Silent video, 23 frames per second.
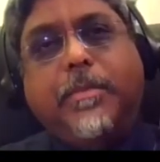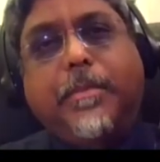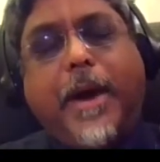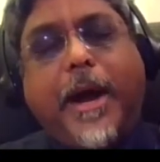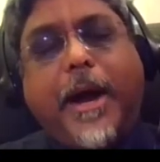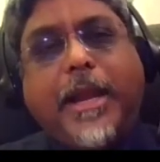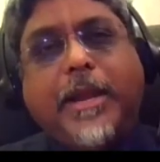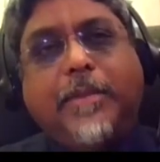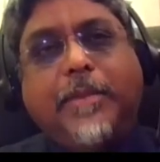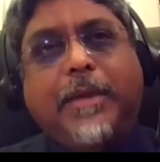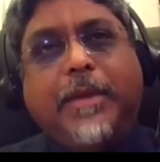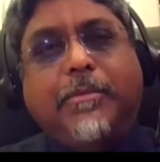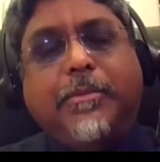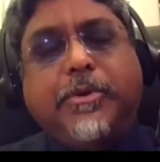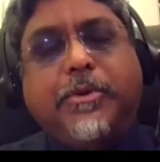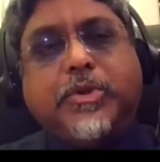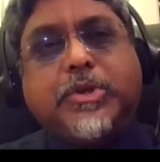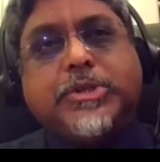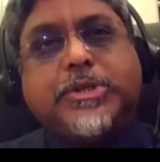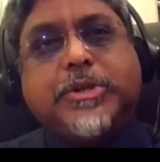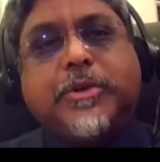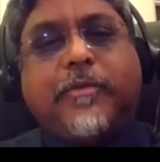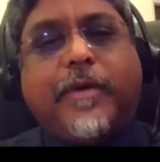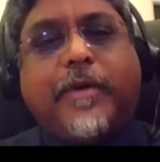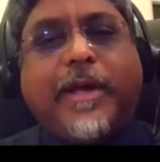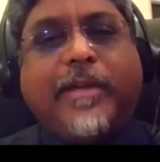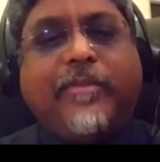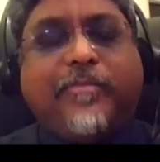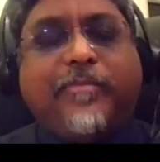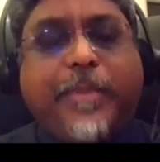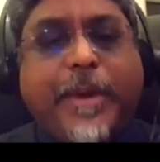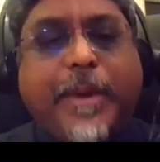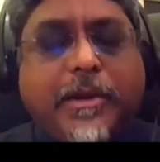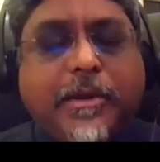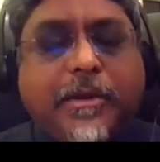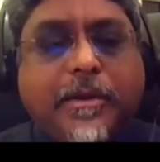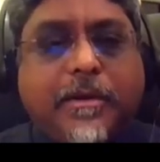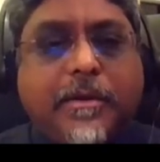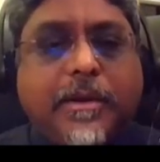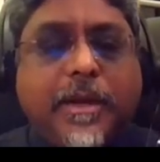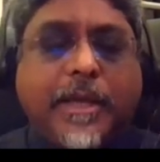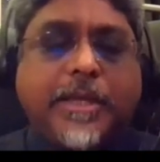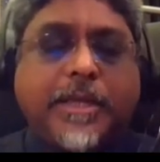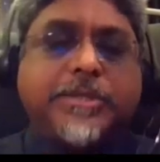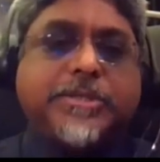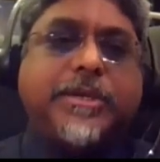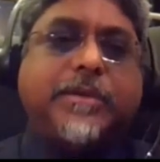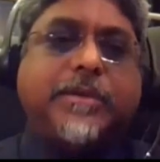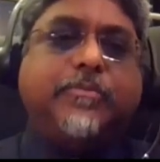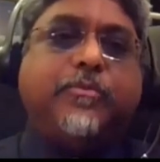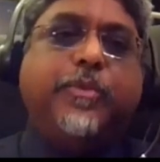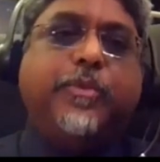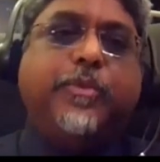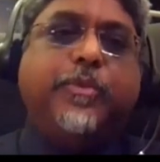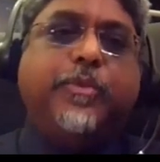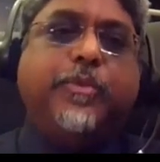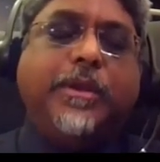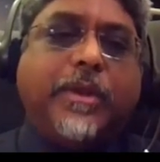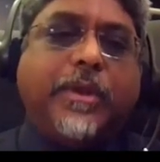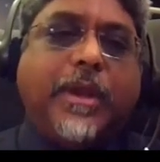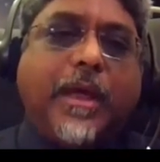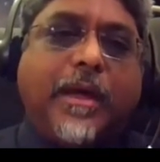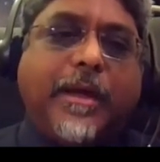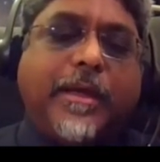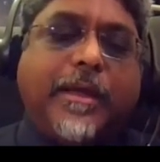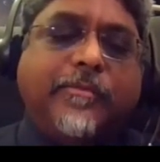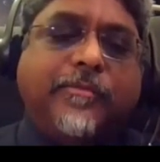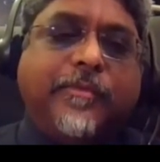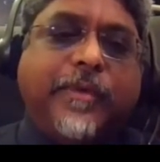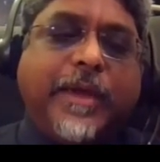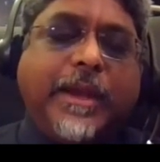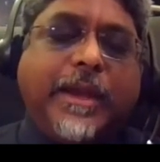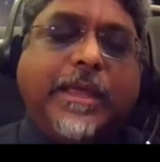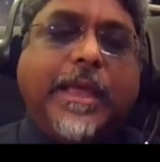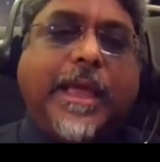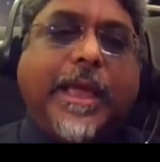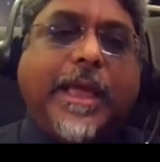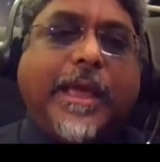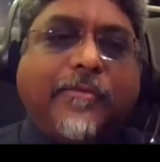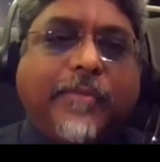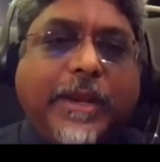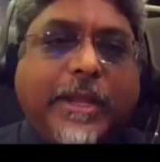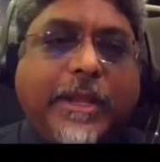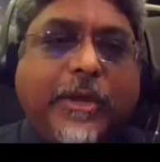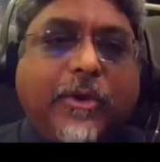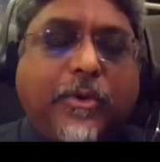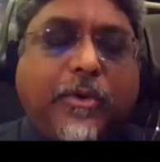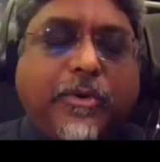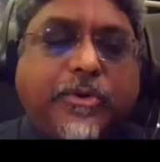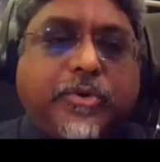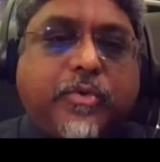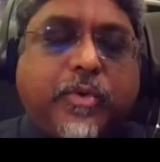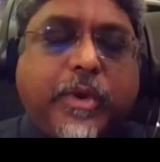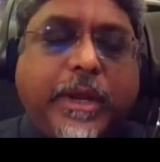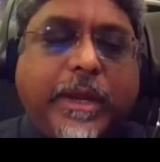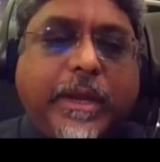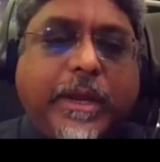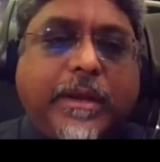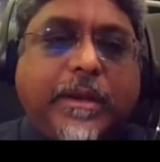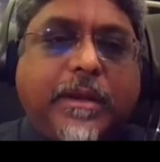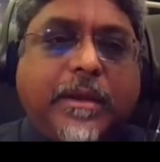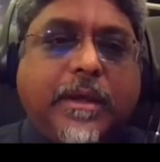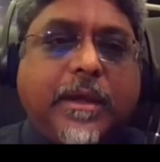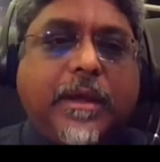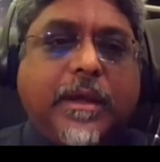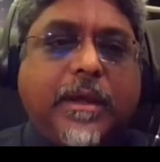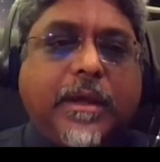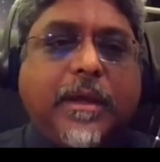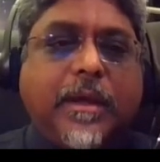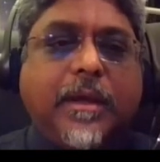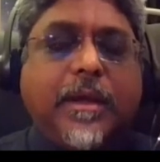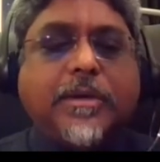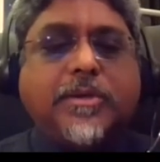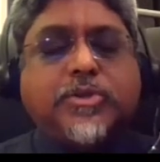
we might be able to survive better, except we rely very heavily on trade.